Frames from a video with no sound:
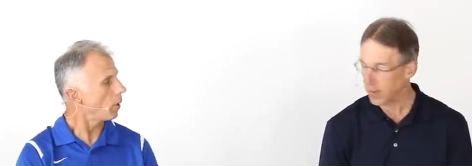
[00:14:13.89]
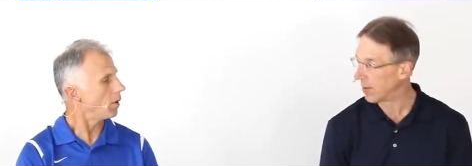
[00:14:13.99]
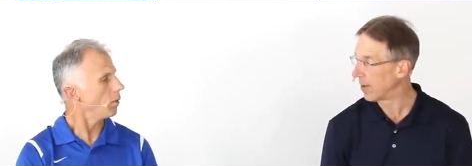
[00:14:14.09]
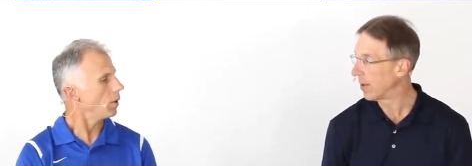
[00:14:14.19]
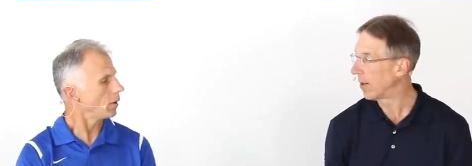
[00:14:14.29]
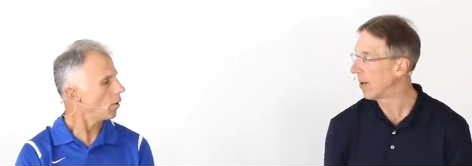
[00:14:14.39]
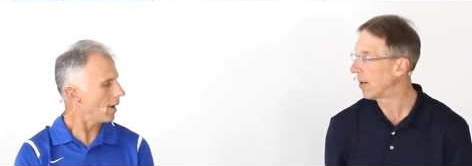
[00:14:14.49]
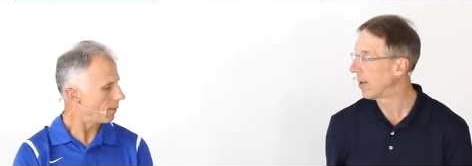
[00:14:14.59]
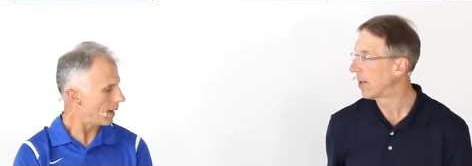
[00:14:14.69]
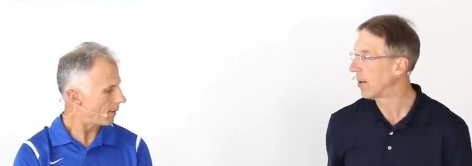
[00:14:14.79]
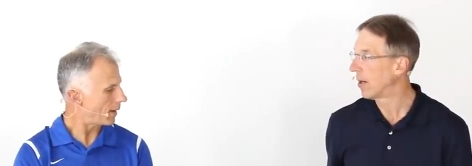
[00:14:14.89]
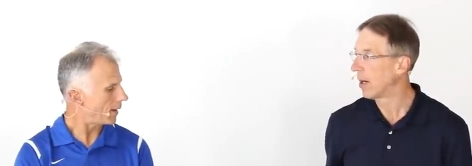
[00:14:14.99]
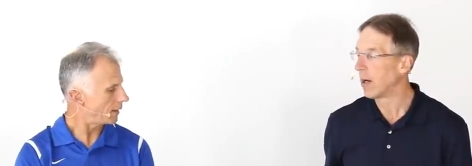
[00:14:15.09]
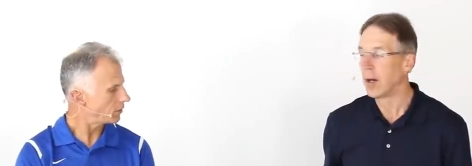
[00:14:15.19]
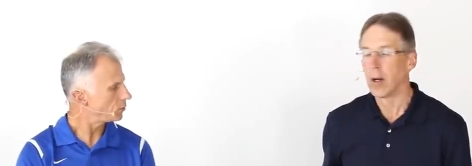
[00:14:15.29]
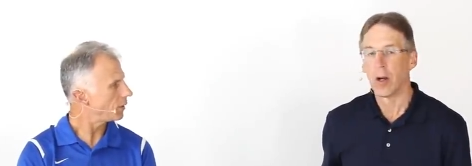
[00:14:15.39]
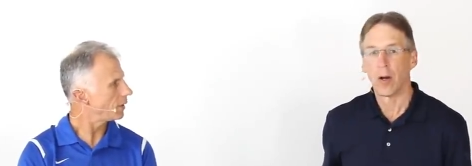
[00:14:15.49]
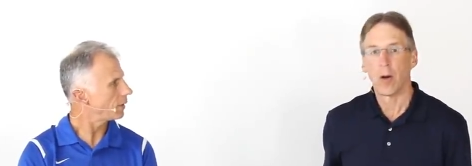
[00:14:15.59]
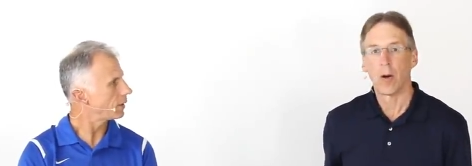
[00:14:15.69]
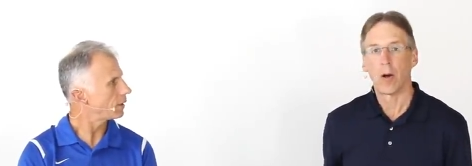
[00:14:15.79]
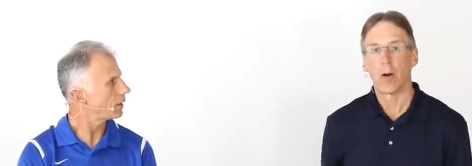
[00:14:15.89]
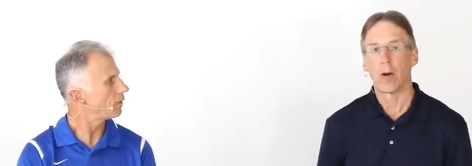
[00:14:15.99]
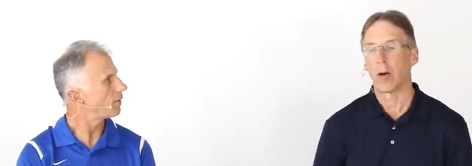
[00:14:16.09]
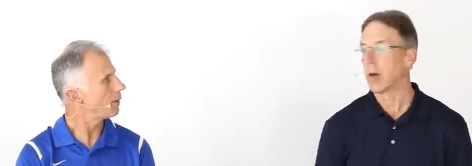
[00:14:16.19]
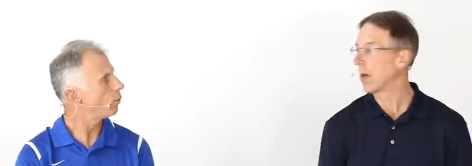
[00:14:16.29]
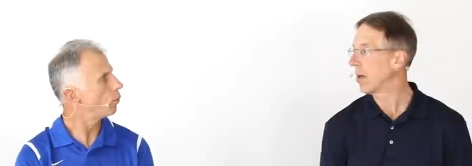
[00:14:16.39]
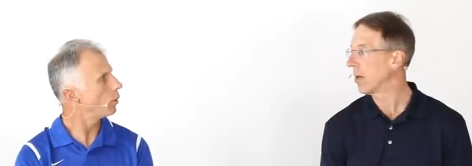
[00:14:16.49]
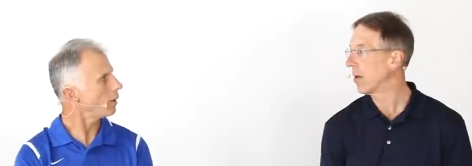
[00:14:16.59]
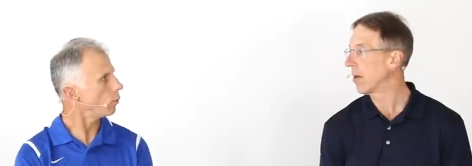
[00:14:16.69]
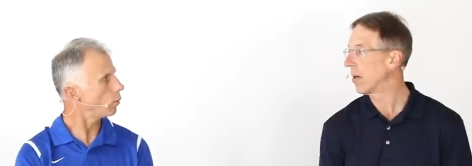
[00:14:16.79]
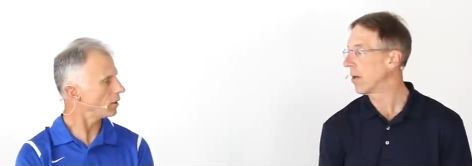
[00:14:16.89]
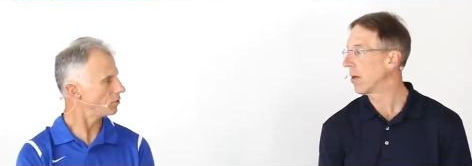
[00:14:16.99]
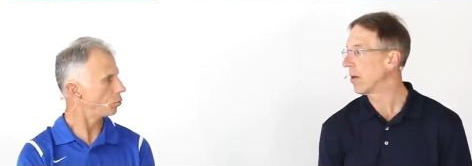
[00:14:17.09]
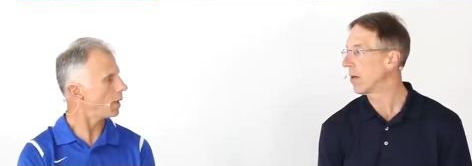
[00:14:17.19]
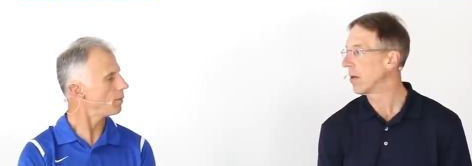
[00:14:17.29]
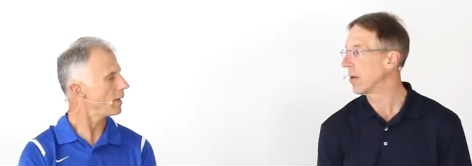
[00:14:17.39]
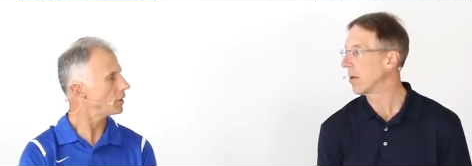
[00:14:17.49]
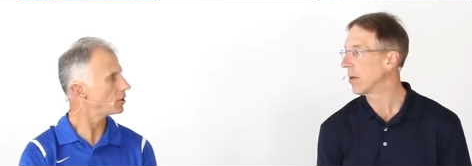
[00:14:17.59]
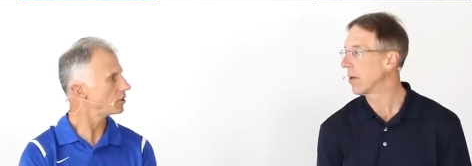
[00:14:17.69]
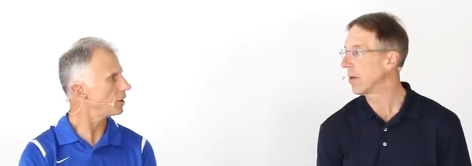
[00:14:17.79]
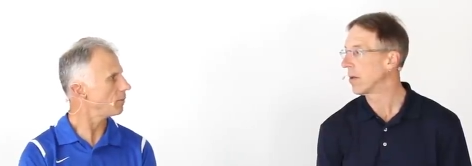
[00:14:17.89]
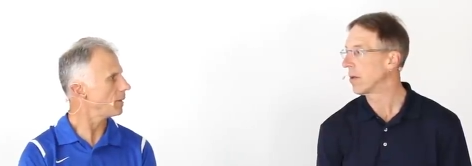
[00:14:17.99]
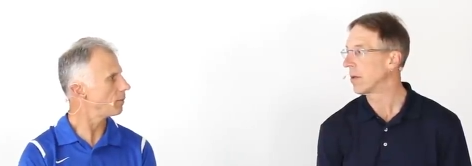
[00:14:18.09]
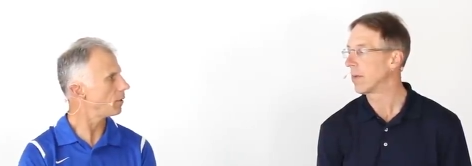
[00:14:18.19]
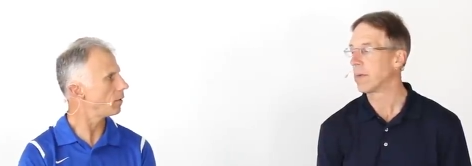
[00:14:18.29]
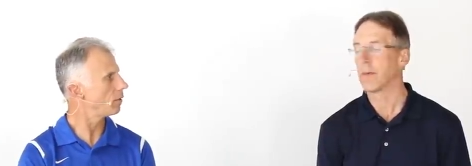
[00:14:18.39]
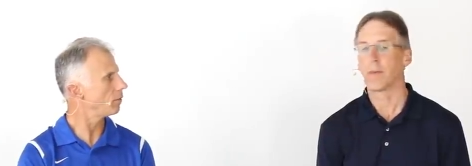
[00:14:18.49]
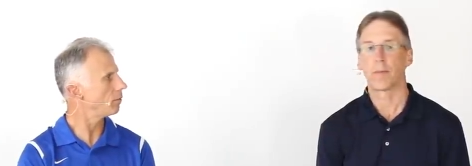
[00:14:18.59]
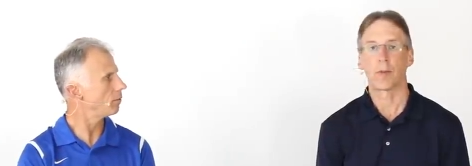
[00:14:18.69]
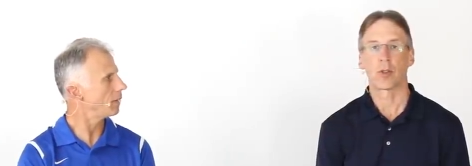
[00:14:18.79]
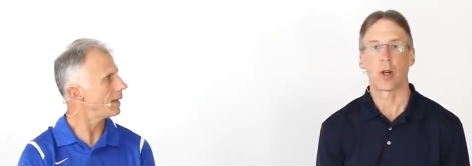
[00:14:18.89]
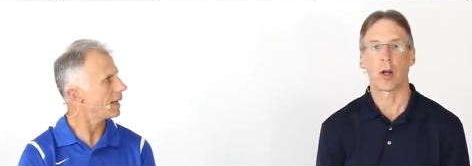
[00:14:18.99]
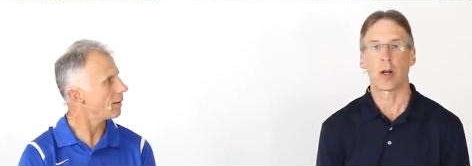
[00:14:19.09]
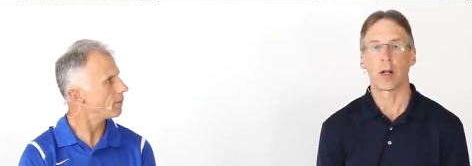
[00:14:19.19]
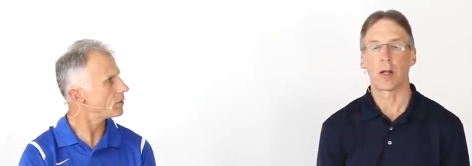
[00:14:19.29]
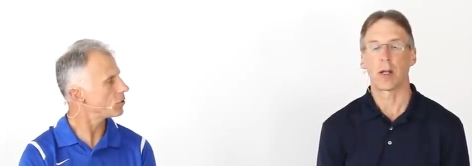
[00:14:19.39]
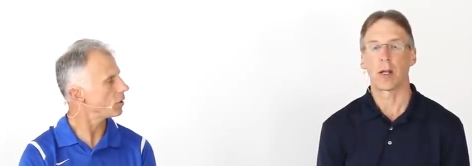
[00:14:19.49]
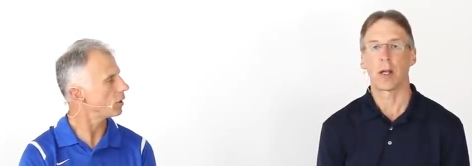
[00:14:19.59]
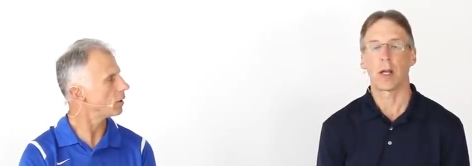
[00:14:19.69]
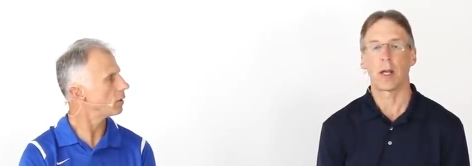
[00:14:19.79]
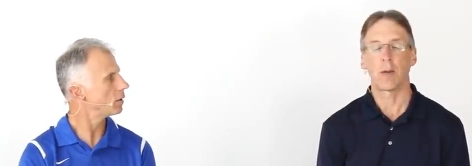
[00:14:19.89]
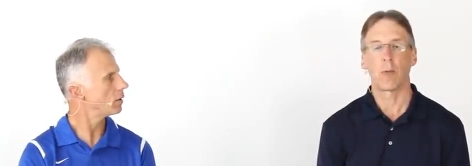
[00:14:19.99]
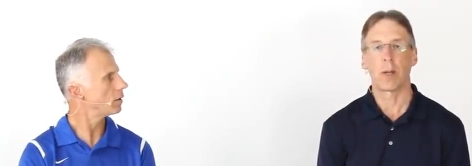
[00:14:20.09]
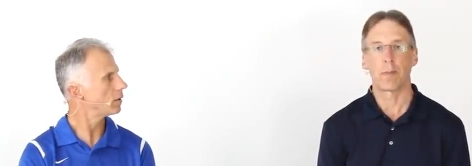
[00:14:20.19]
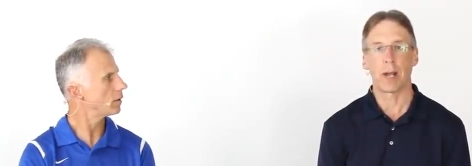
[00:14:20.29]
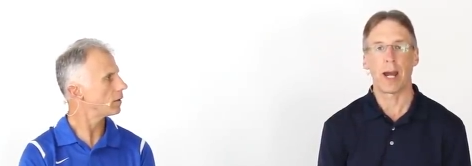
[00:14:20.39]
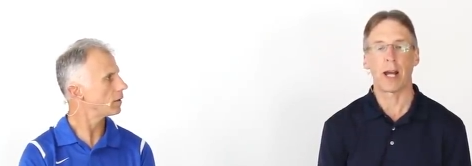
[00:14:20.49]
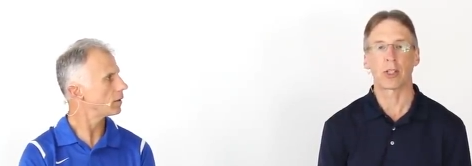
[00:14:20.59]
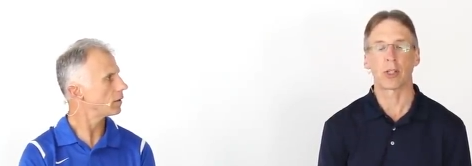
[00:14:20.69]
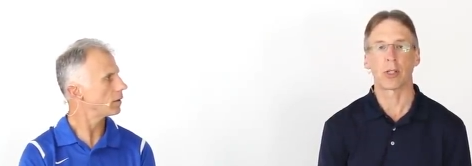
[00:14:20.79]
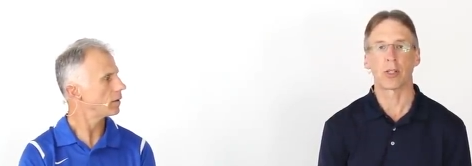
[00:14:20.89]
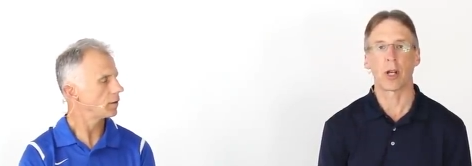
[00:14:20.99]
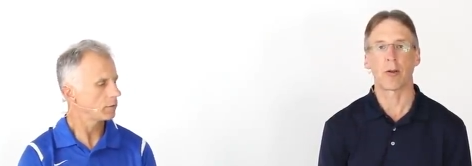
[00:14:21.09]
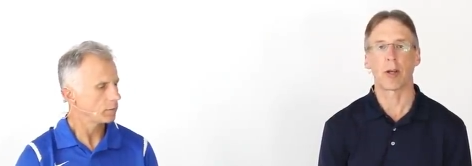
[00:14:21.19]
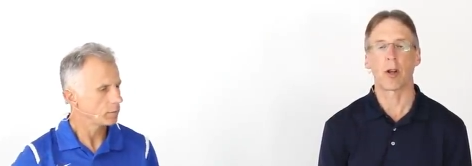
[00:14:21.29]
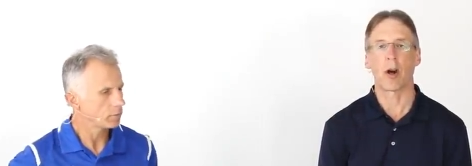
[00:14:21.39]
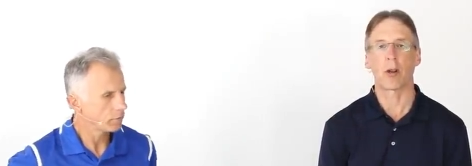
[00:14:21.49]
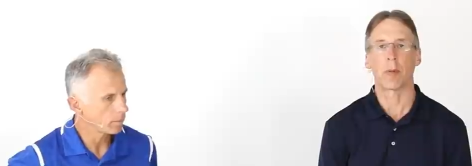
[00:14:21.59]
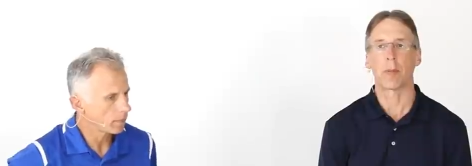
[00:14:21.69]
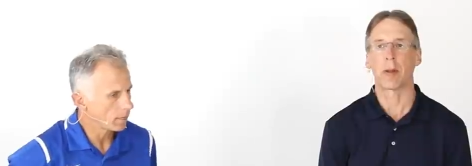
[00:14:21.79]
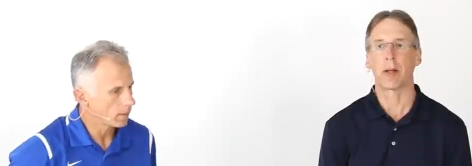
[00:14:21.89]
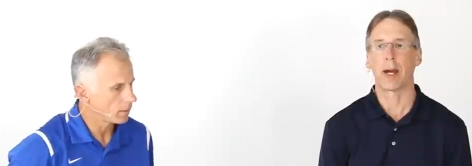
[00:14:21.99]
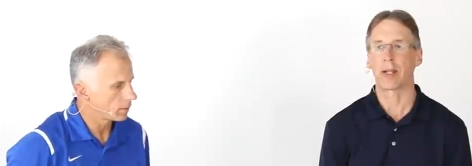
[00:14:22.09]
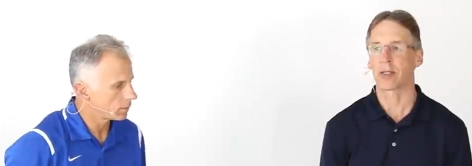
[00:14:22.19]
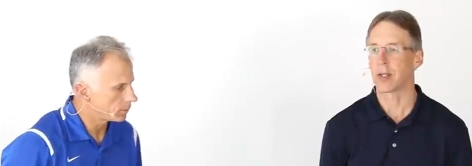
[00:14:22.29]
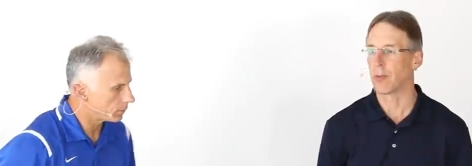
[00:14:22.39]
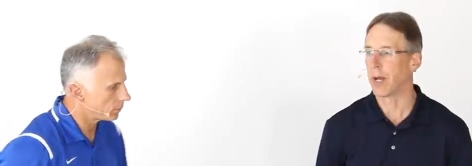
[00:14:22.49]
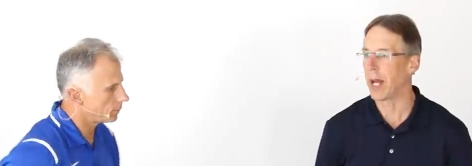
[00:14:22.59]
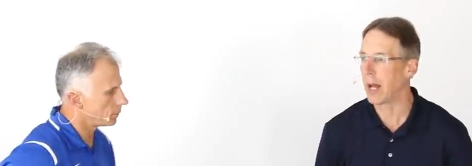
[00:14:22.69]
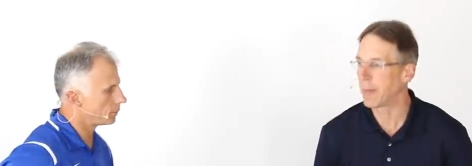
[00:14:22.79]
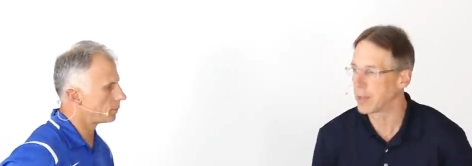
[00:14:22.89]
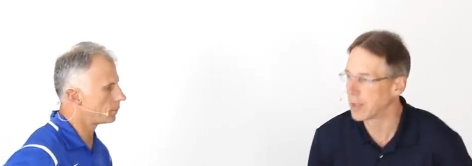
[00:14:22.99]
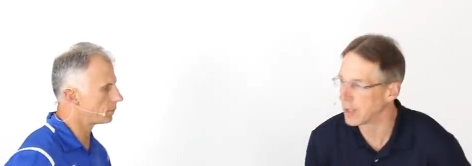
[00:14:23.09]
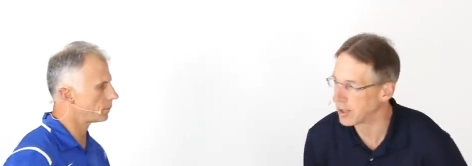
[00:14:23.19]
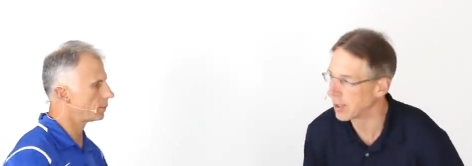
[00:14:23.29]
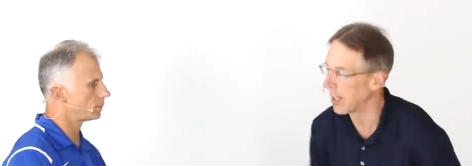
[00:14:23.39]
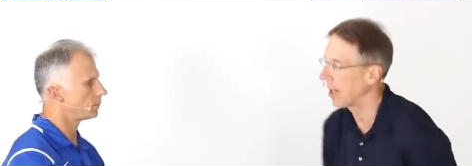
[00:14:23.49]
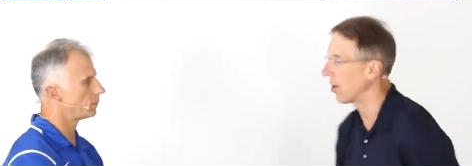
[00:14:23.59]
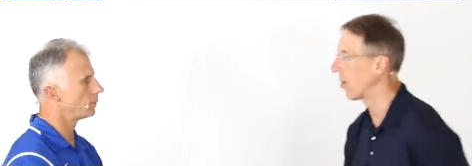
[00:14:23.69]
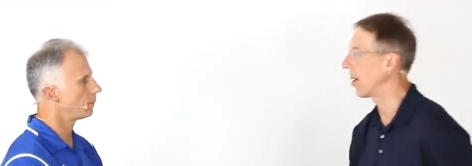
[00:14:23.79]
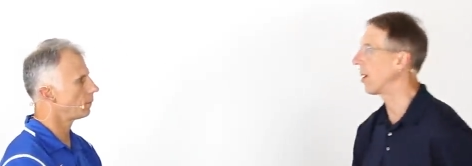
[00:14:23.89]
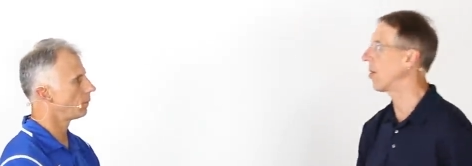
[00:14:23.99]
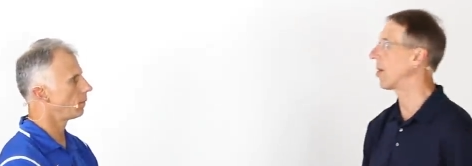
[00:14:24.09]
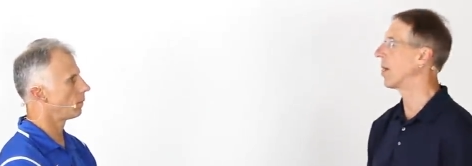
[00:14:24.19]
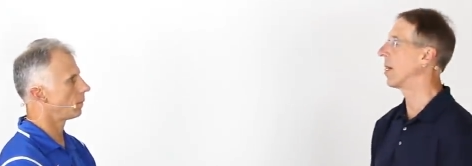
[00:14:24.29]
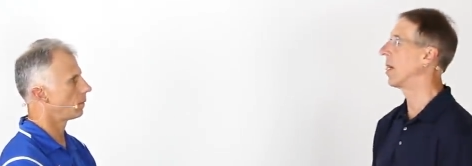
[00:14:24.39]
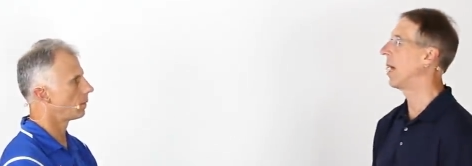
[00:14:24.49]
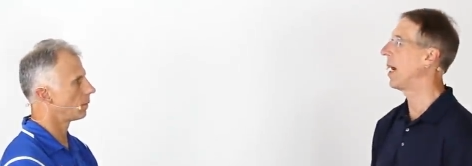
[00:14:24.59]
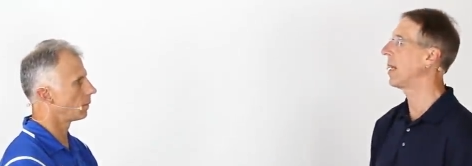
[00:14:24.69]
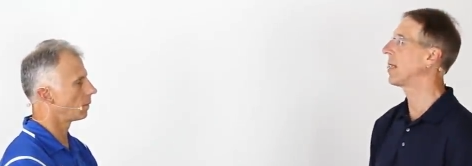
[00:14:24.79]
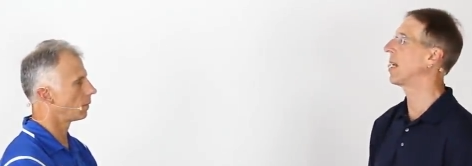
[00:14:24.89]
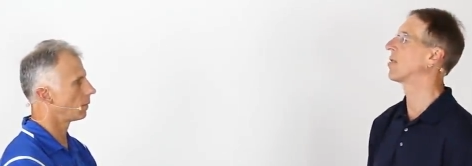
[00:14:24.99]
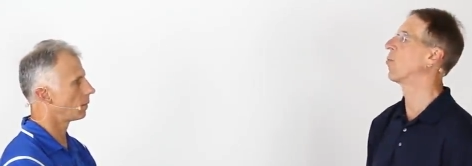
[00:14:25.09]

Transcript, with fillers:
Speaker 1: go well, go on, Bob. I, I just wanted to clarify what what is whiplash because some people may sure. not be sure.
Speaker 2: In whiplash, generally in an automobile accident, what happens is yeah, your your head gets